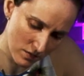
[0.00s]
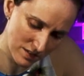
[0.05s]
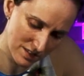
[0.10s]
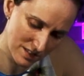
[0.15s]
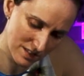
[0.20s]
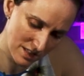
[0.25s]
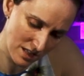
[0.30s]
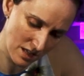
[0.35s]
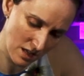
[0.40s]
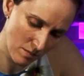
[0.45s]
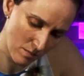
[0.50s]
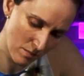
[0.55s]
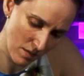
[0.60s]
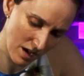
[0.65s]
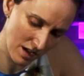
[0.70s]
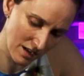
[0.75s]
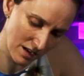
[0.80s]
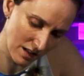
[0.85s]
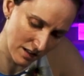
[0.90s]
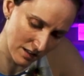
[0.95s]
steam and
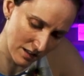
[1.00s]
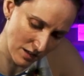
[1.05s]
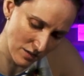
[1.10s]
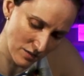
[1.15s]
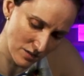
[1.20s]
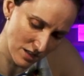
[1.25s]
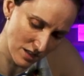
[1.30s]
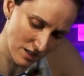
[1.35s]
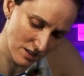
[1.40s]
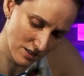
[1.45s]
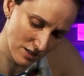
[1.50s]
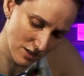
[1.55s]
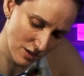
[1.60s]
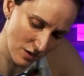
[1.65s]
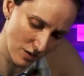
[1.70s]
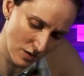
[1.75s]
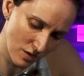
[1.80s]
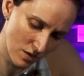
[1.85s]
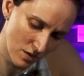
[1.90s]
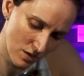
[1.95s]
it allows it
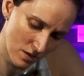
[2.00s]
to